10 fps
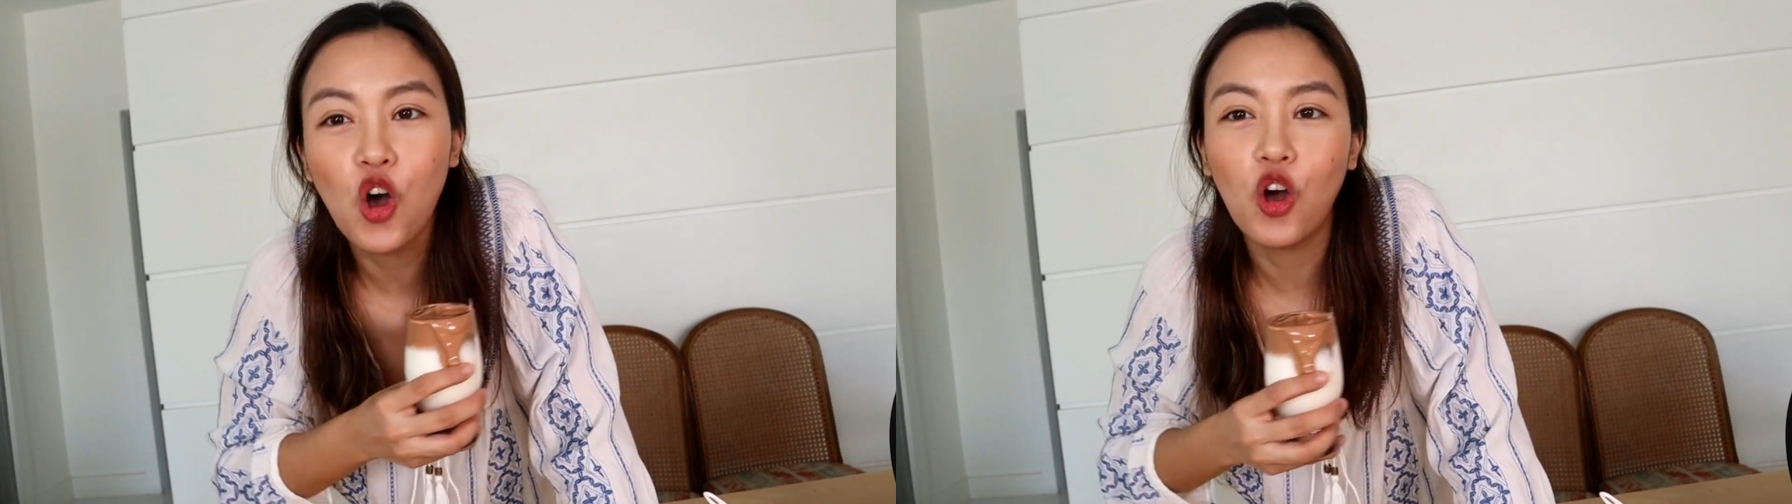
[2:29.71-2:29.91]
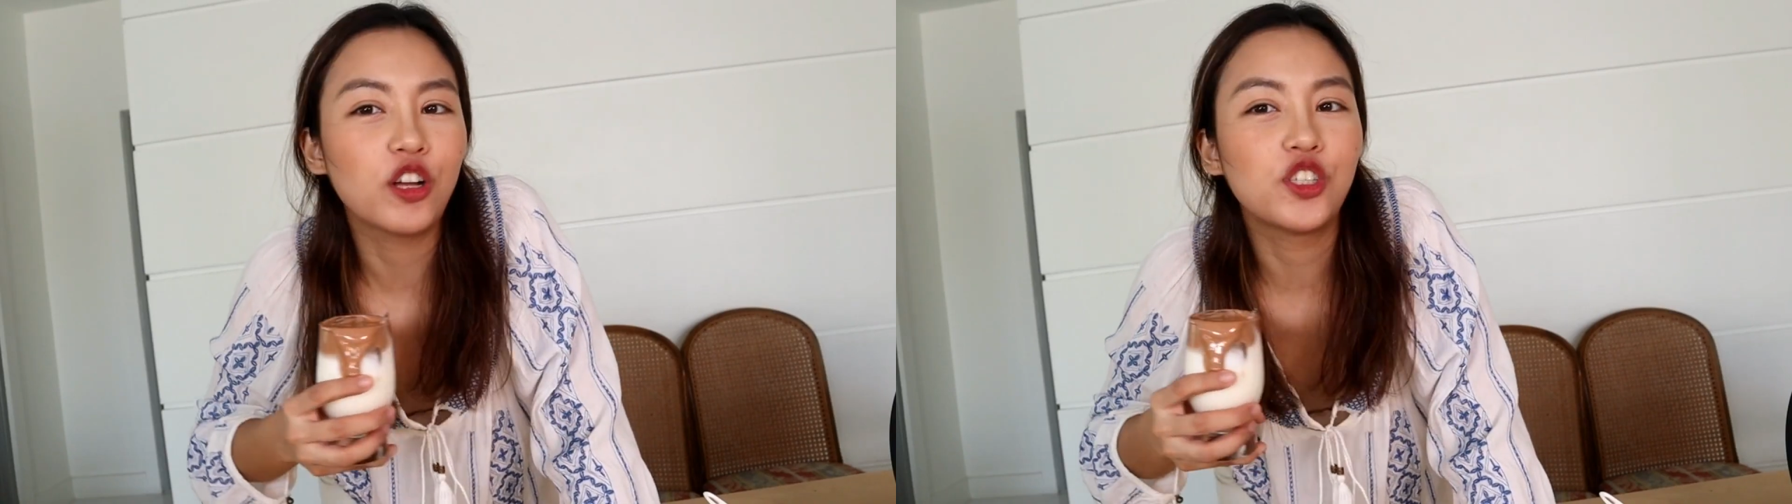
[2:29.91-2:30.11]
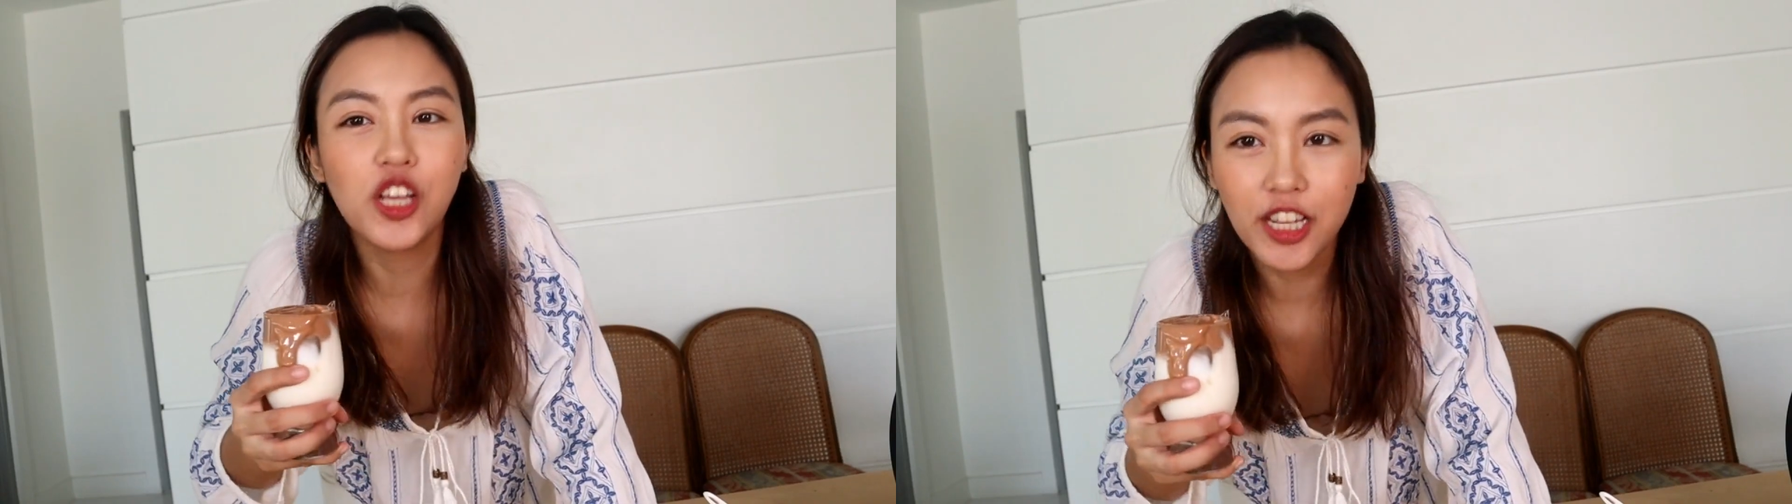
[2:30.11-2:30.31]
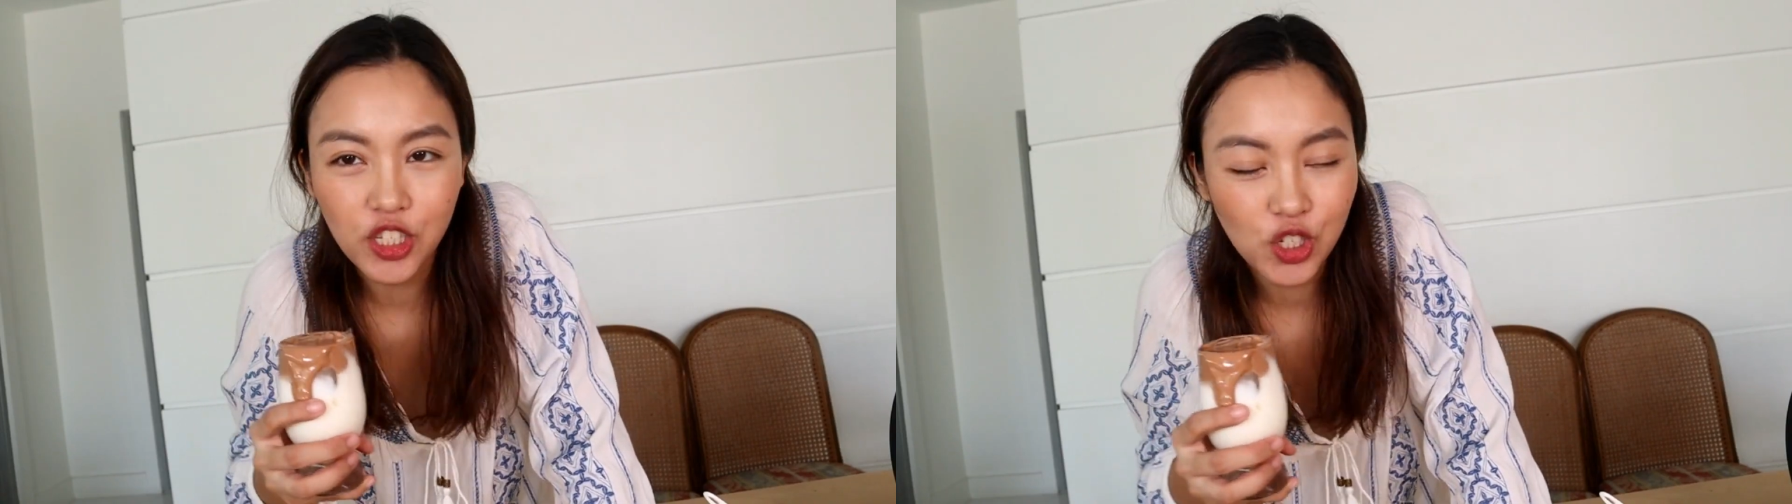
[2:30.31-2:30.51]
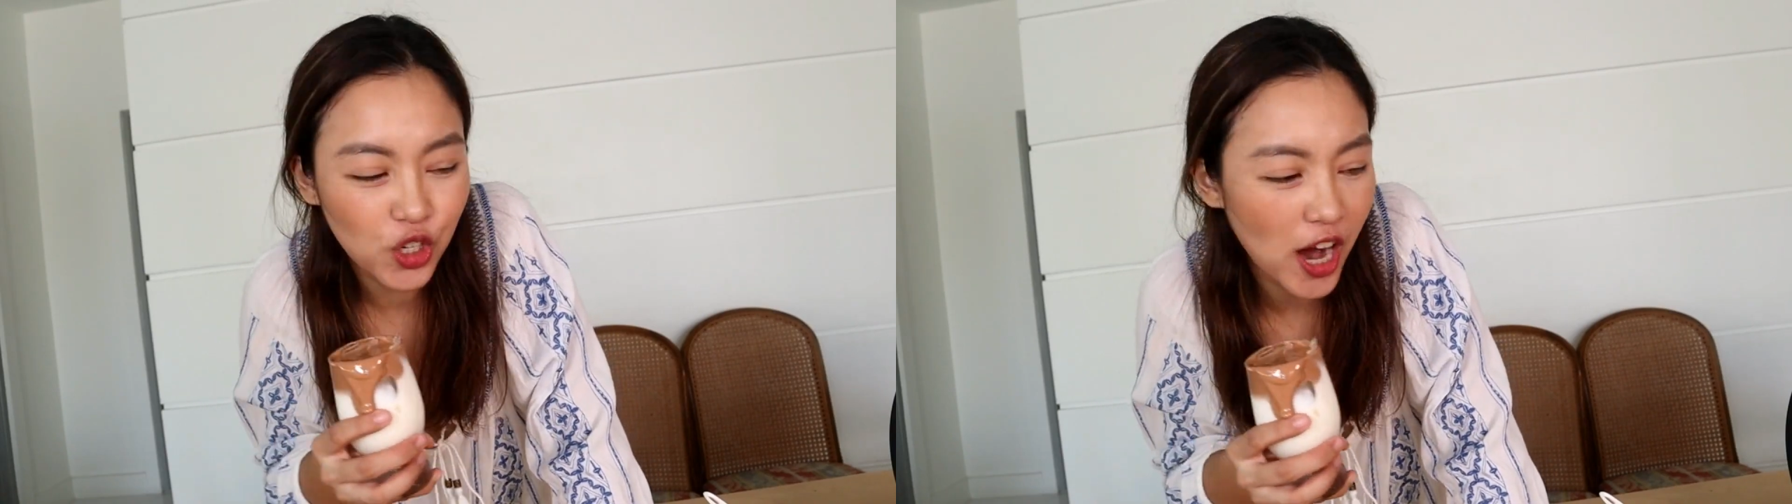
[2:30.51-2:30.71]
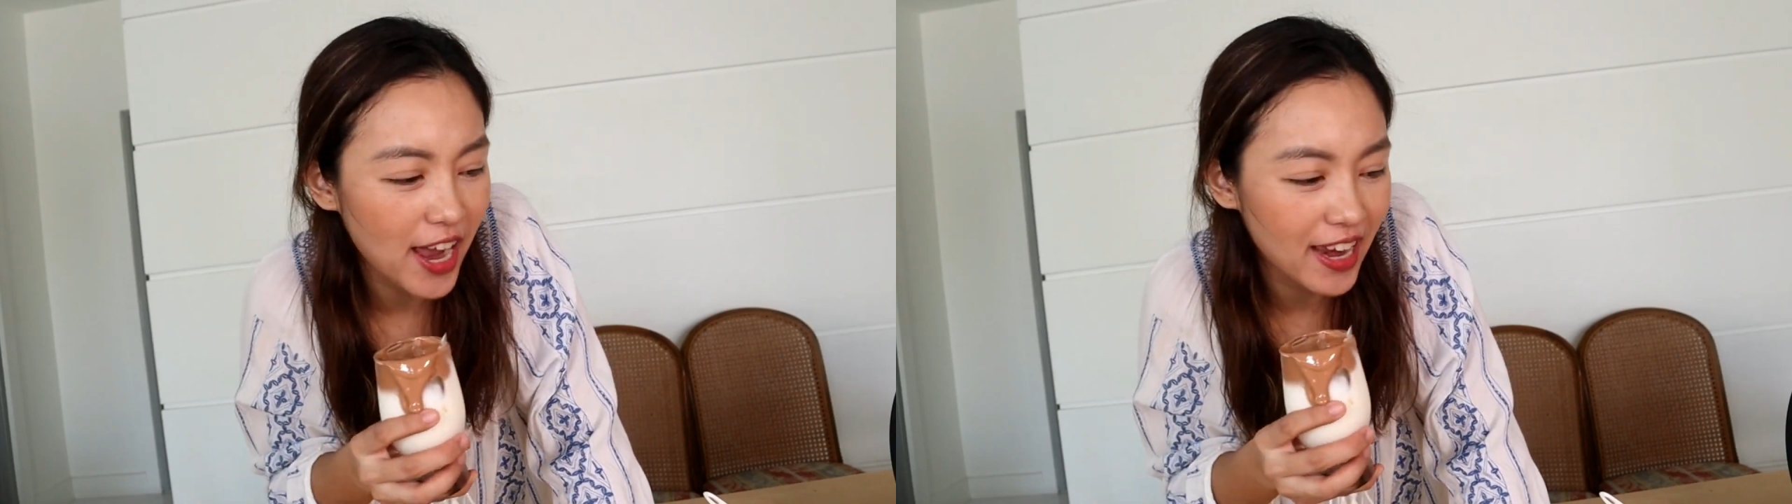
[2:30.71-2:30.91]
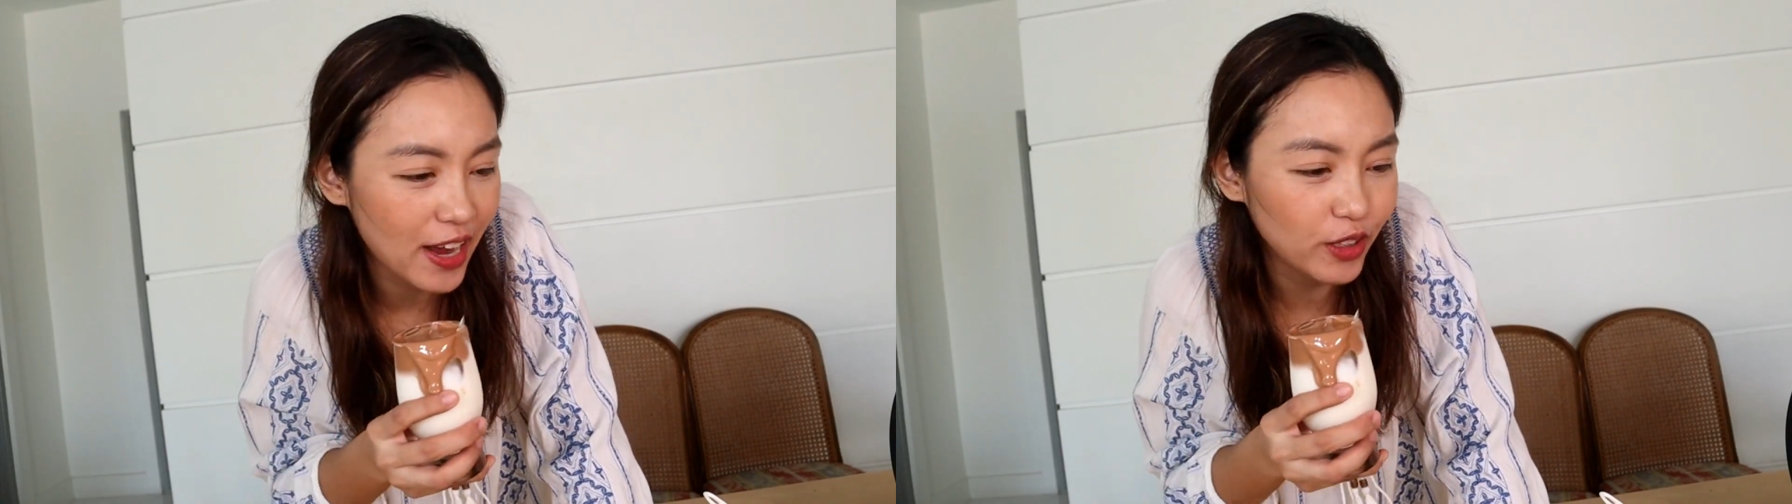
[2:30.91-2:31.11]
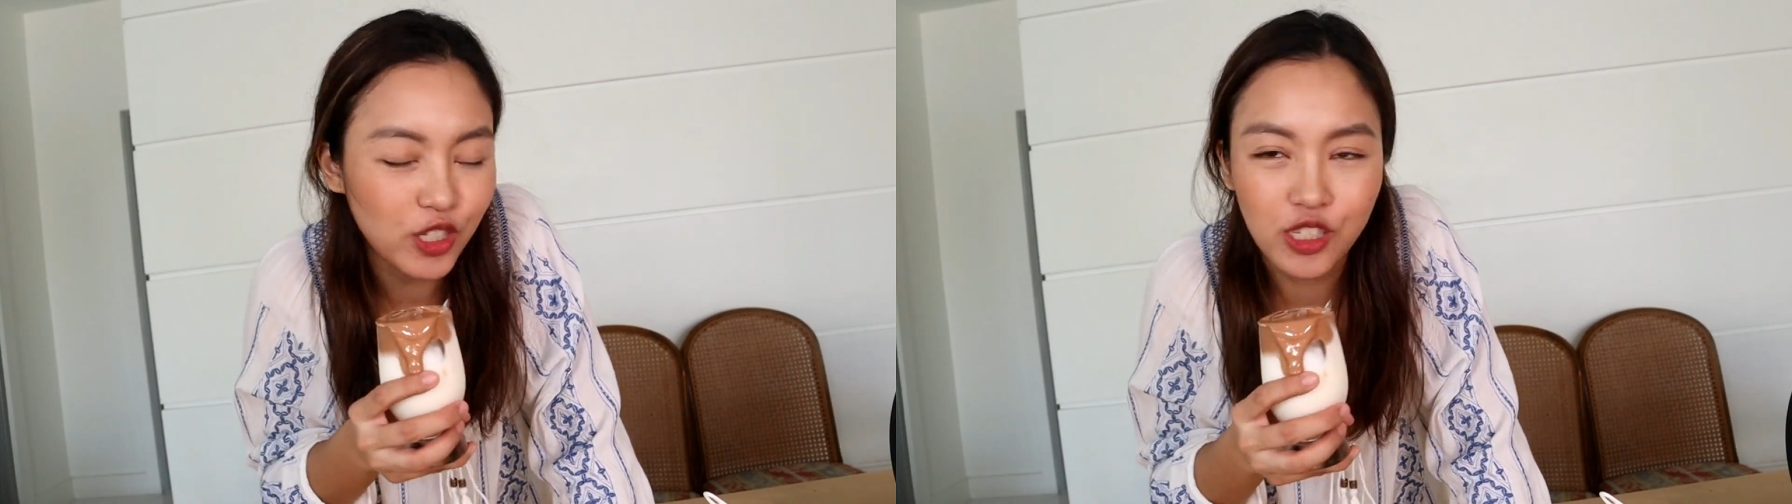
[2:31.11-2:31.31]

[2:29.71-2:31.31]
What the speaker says: or just trying out